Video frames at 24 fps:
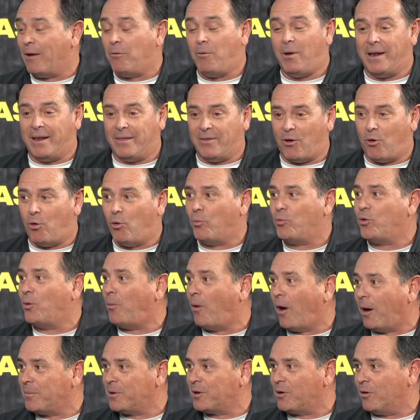I want the whole
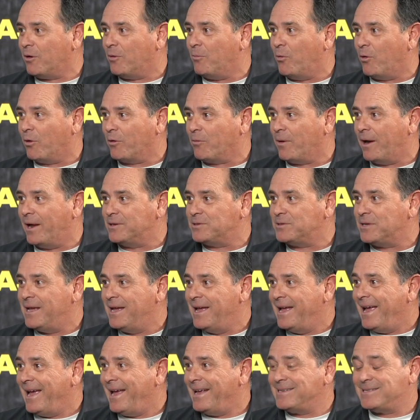department to go to Board of Rights.
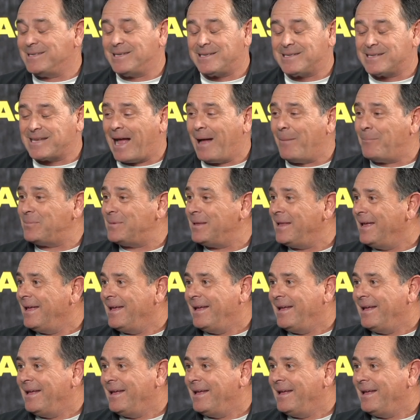He's just stop